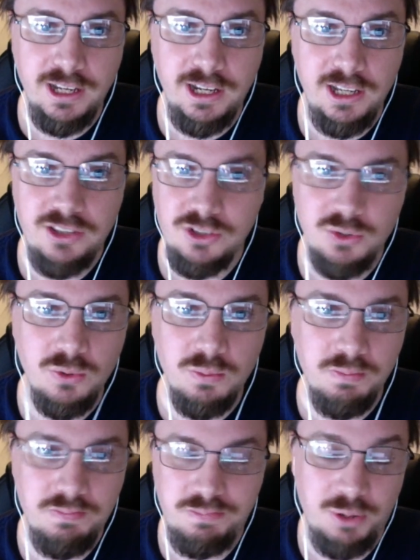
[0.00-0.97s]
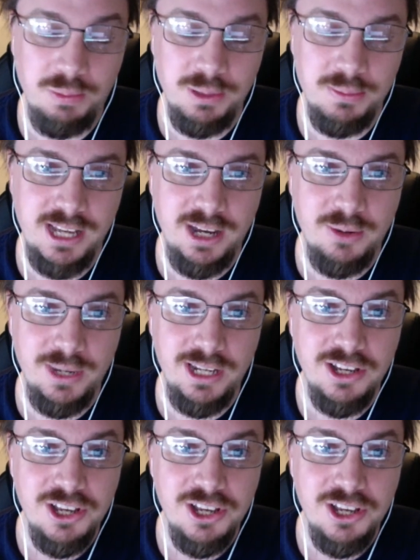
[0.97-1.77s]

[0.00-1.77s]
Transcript: It's all problems our end.